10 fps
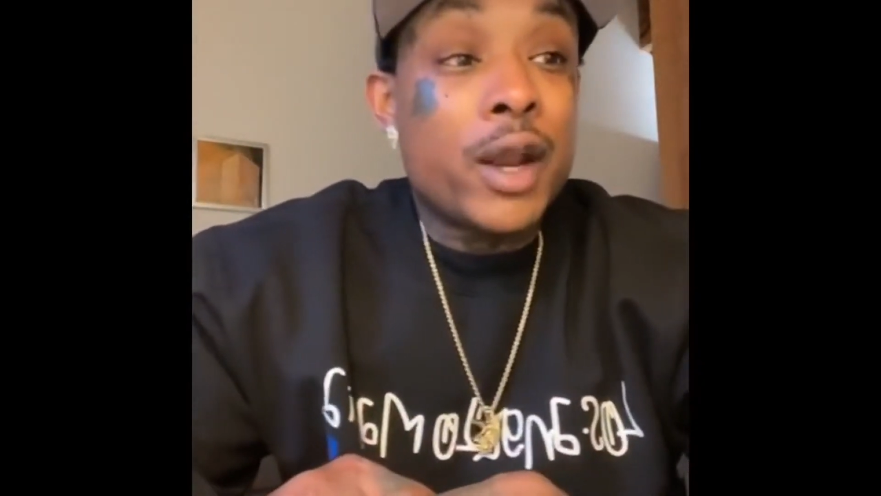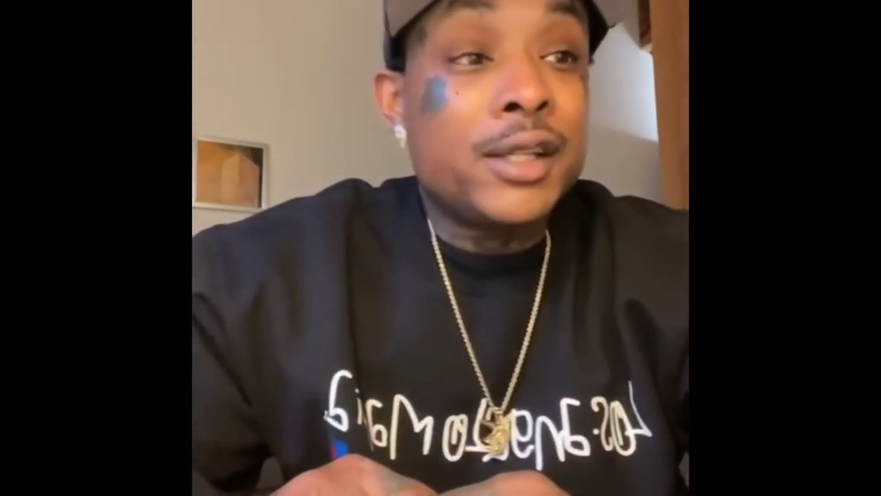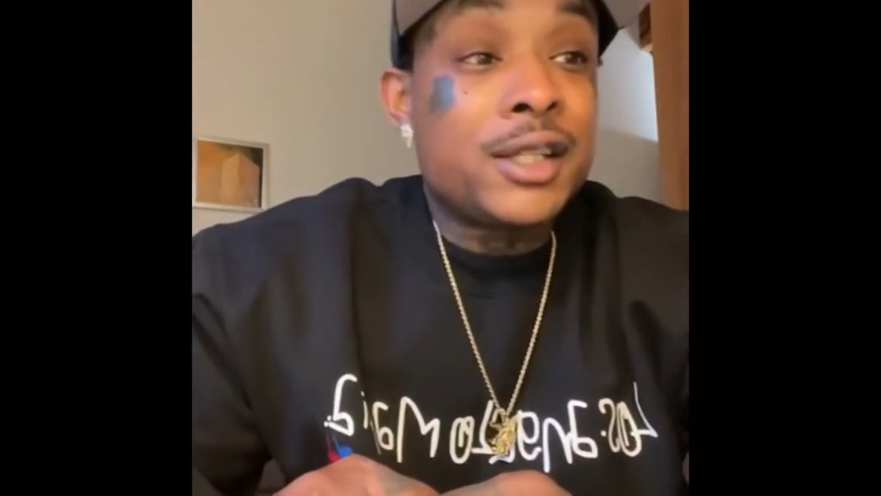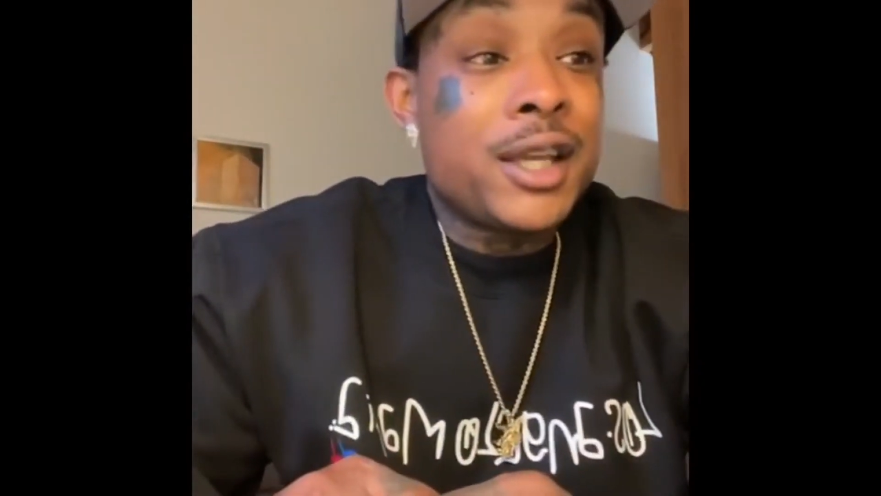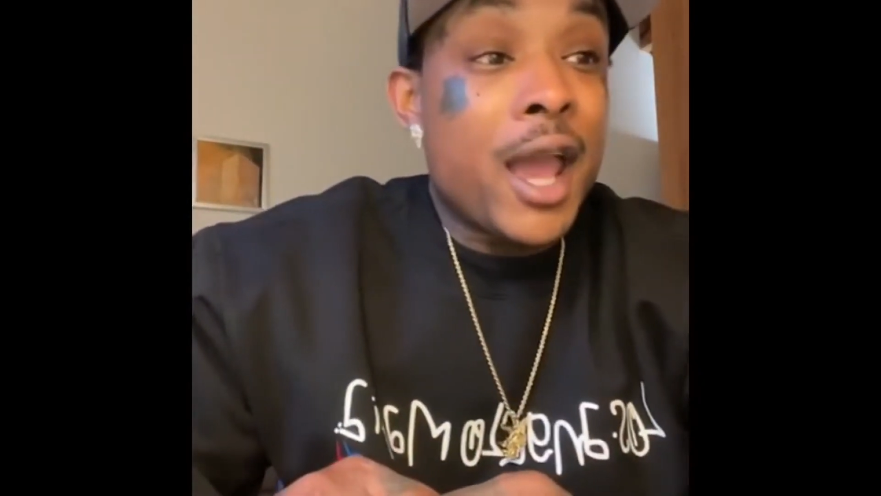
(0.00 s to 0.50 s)
they
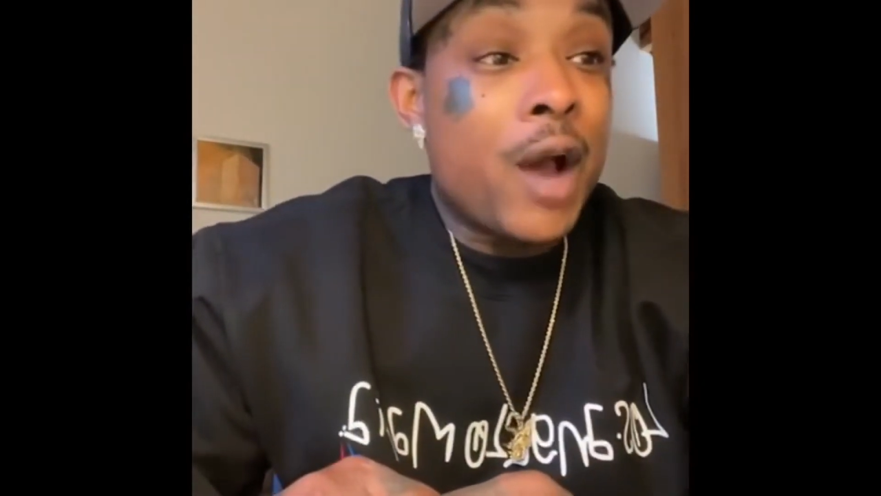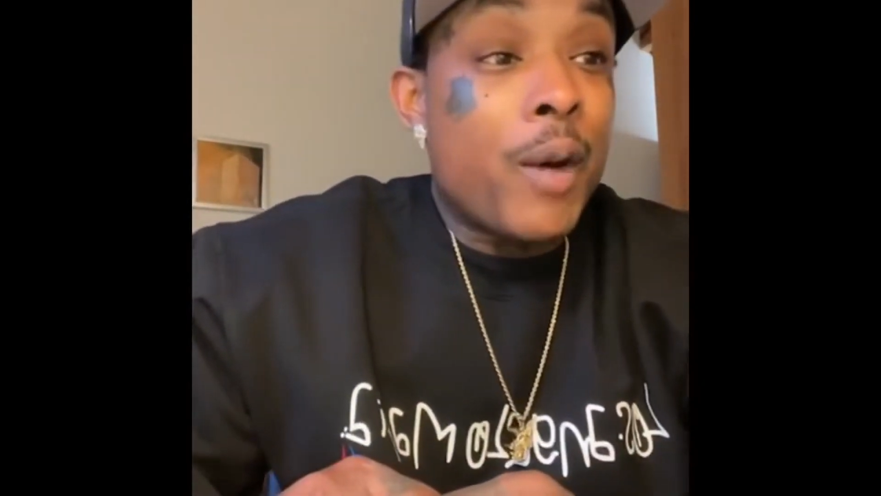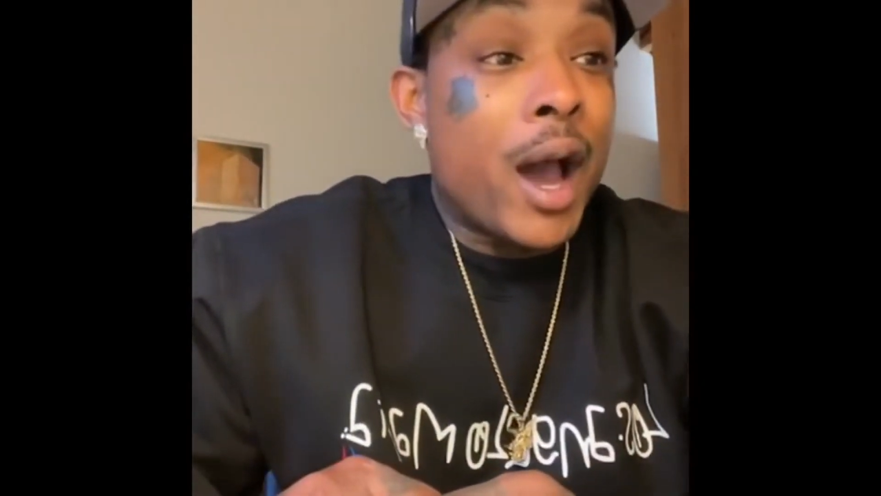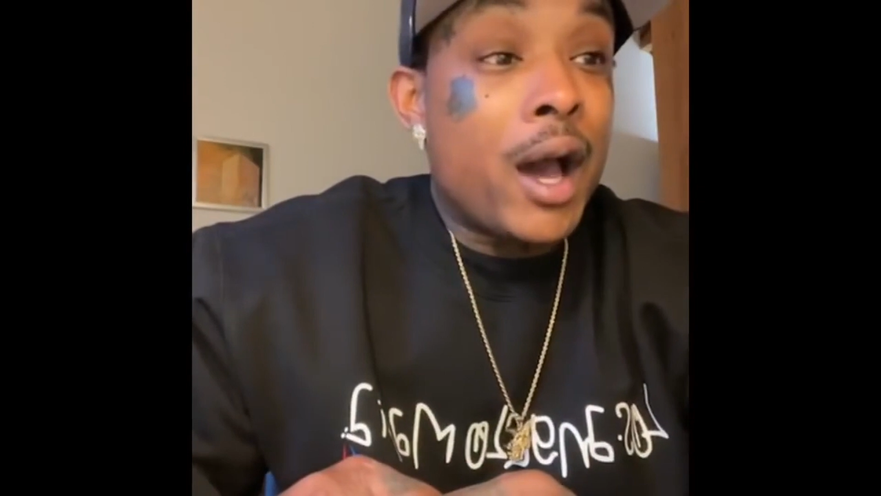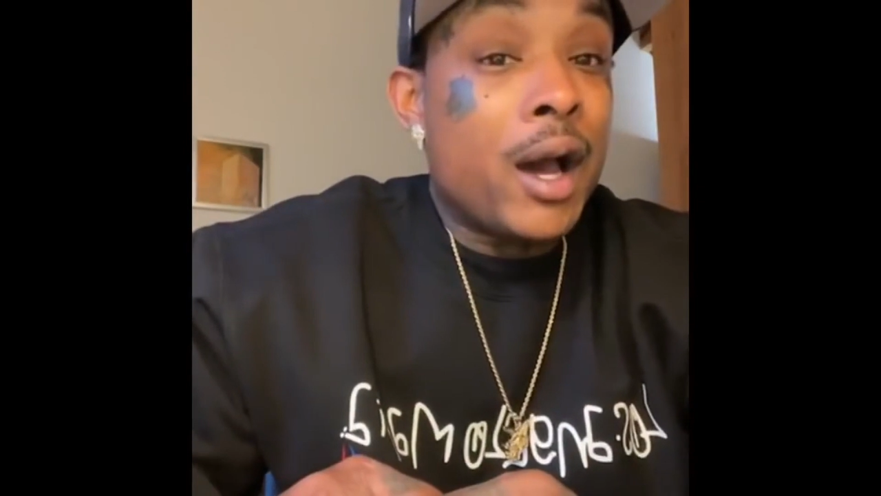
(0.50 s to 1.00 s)
see how
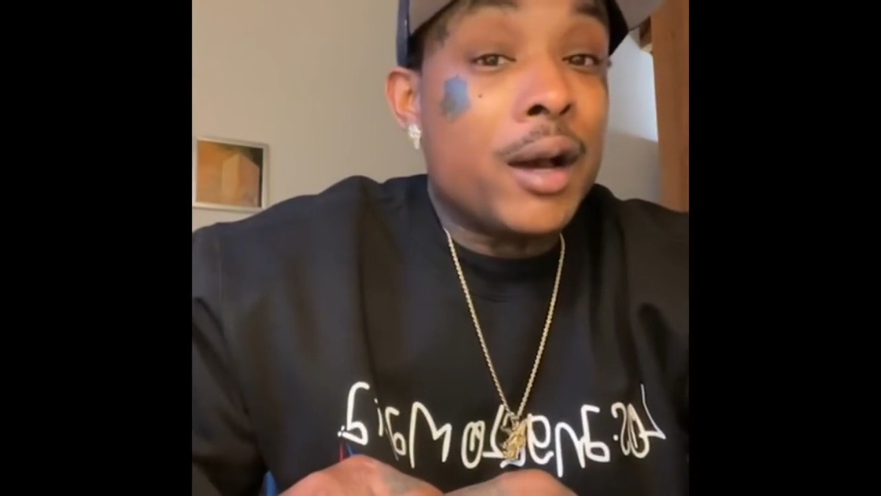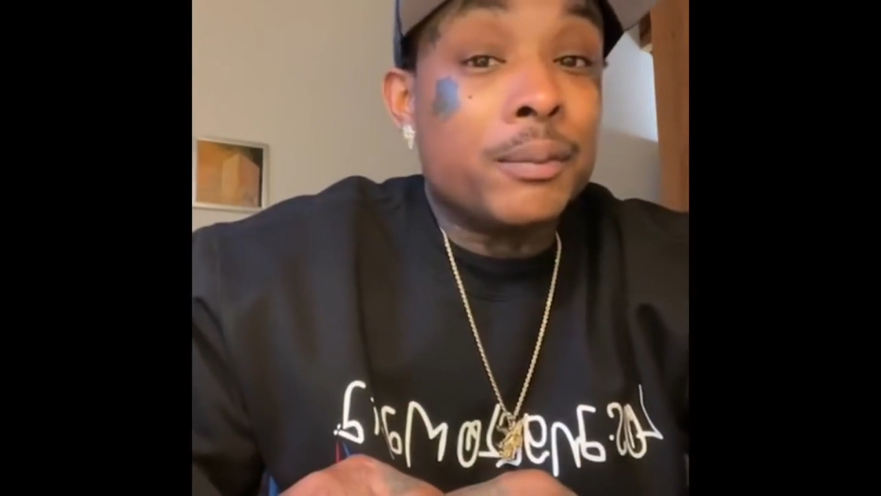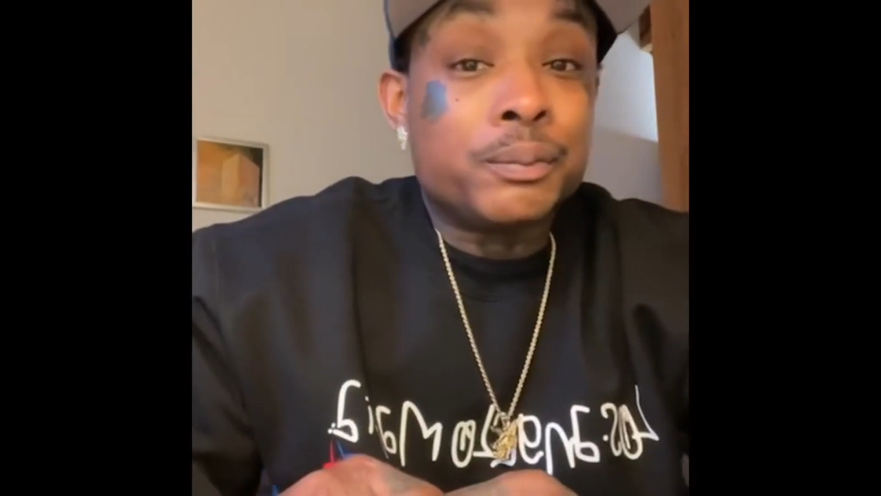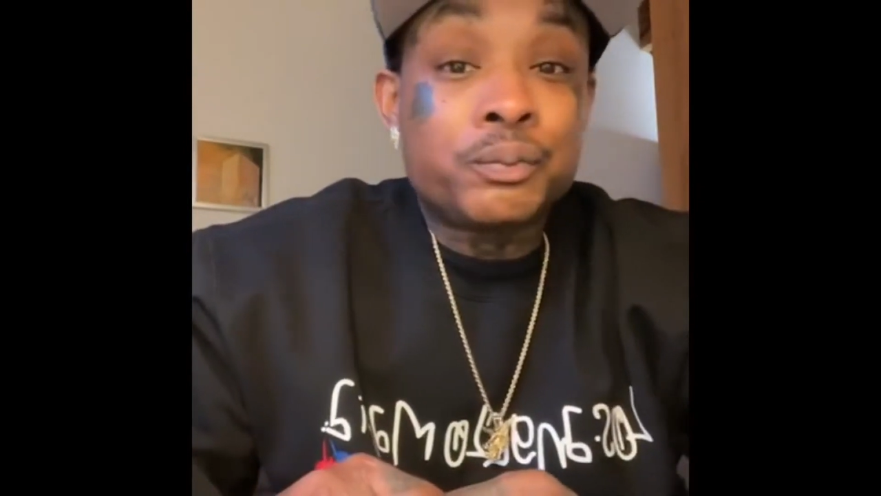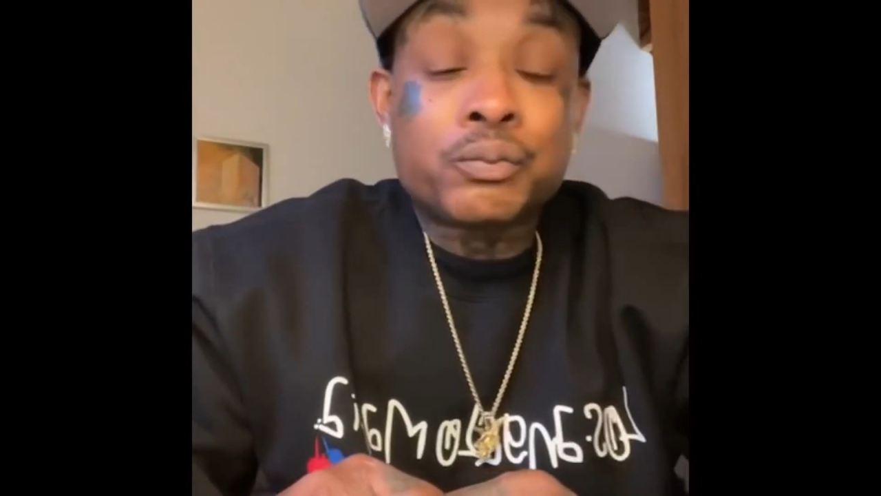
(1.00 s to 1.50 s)
I
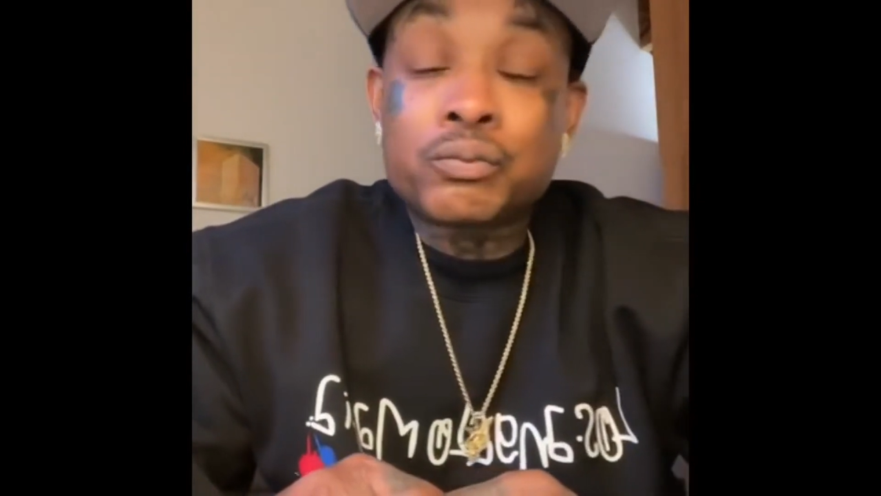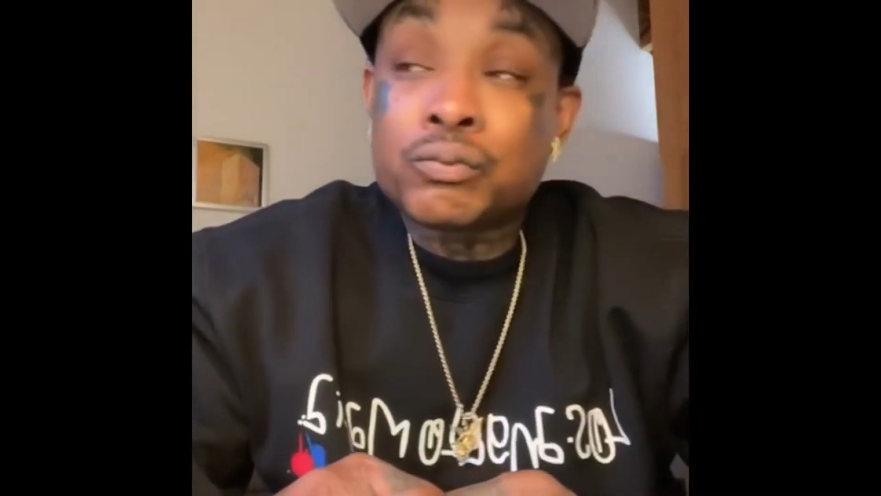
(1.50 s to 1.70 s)
um